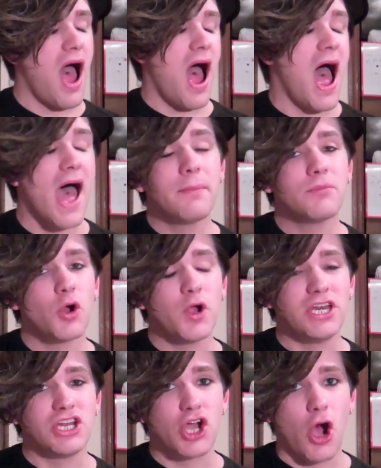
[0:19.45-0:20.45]
I'm
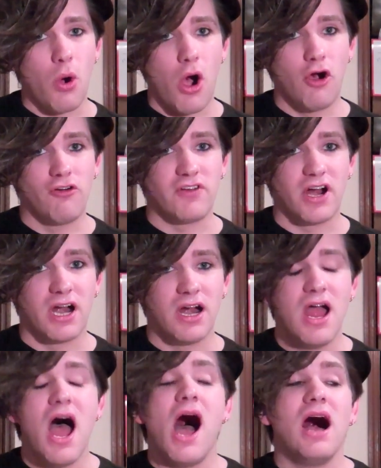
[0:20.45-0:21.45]
going to go over
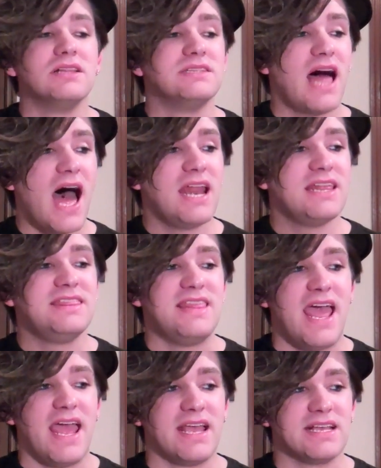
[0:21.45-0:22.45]
a lot of
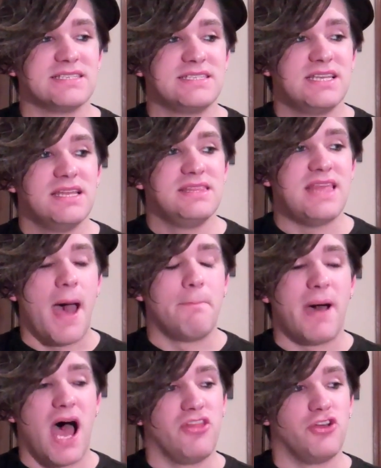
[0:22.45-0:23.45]
things
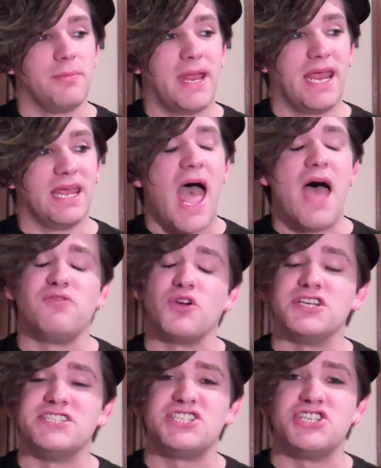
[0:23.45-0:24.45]
that bother me.
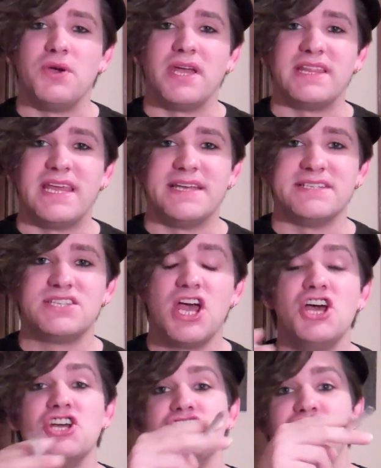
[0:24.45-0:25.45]
Everyone's doing these
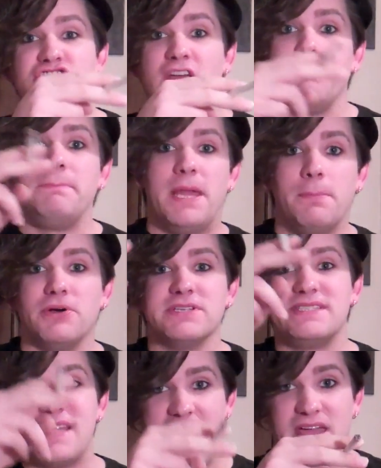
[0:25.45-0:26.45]
shit people
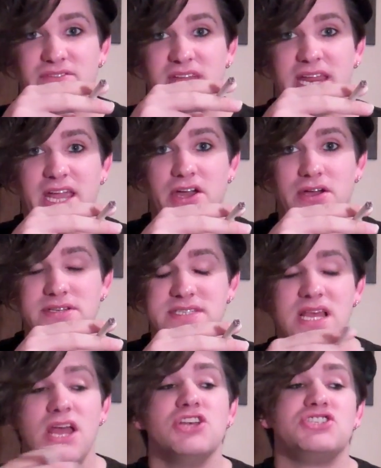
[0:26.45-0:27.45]
say
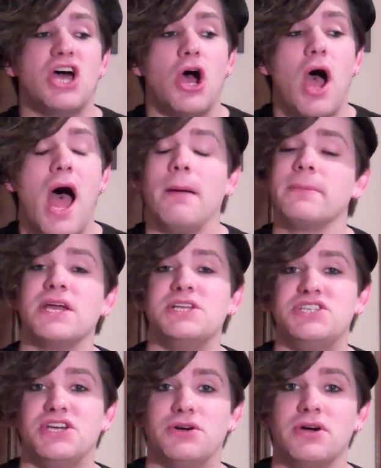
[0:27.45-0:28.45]
videos, so I'm gonna
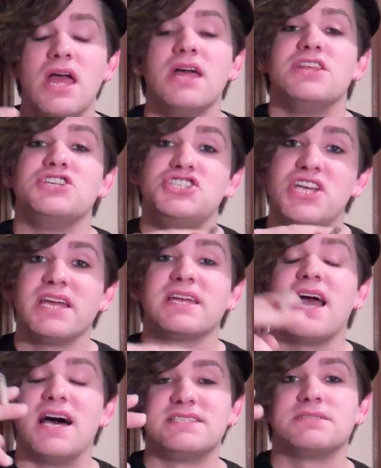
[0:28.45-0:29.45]
do the
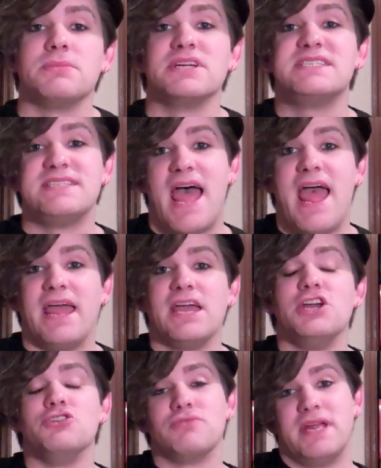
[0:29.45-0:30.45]
shit customers say
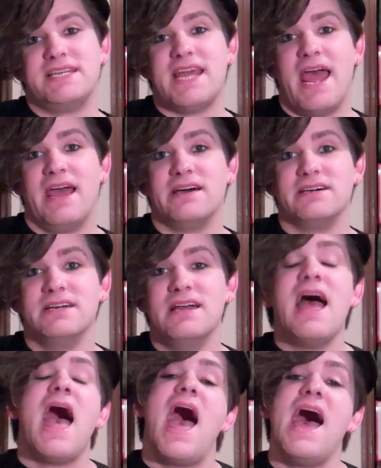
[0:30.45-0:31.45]
in retail
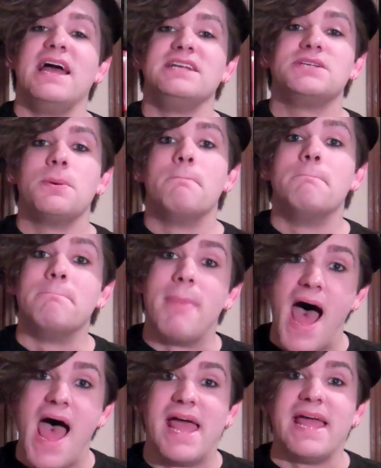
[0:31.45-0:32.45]
and
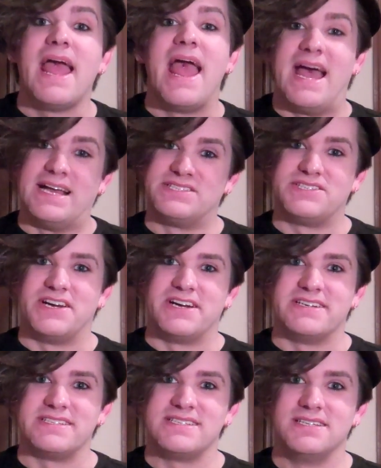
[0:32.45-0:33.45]
my
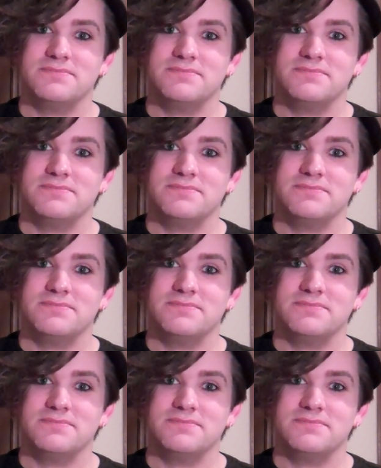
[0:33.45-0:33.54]
answers.